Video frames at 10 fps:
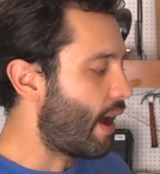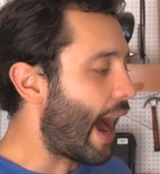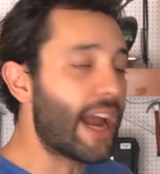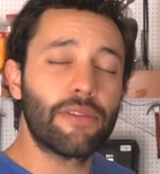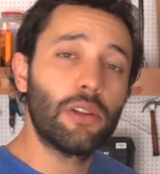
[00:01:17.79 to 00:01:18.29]

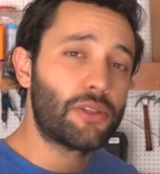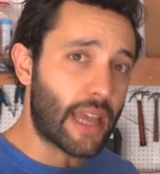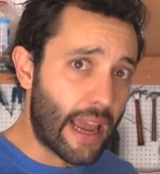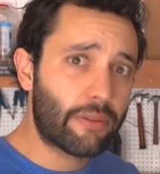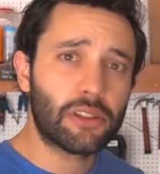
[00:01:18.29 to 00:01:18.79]
I've used
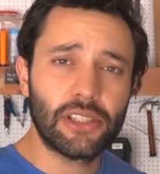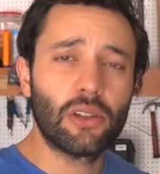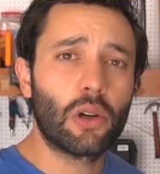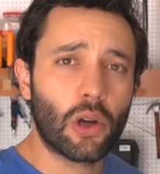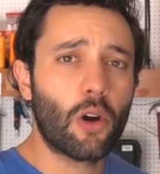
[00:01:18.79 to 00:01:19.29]
every
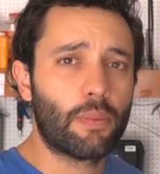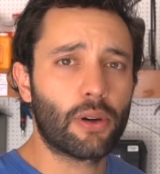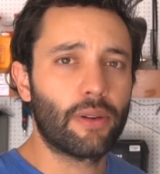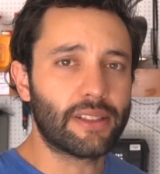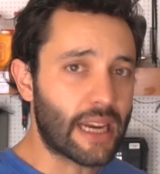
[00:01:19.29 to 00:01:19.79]
single
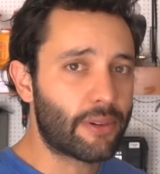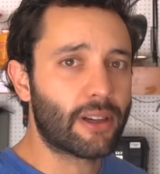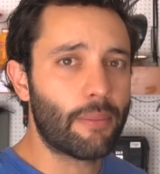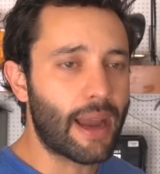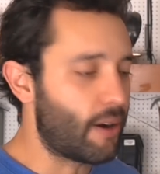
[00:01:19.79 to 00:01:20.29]
GoPro that's ever
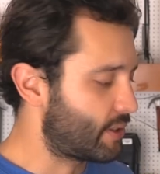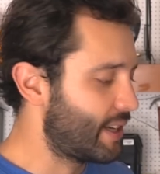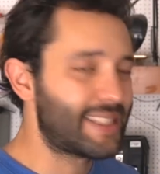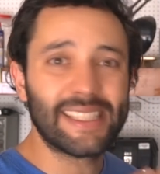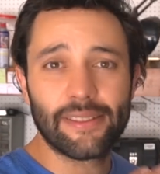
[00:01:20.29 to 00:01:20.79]
come out
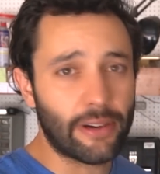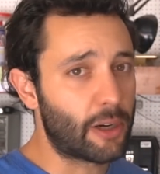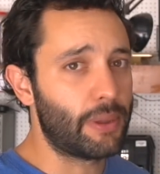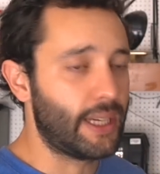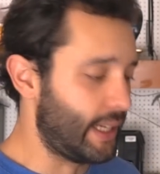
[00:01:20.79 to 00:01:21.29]
since the
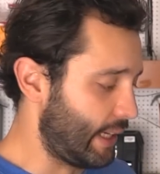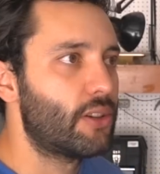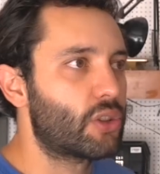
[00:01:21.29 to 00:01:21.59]
very beginning.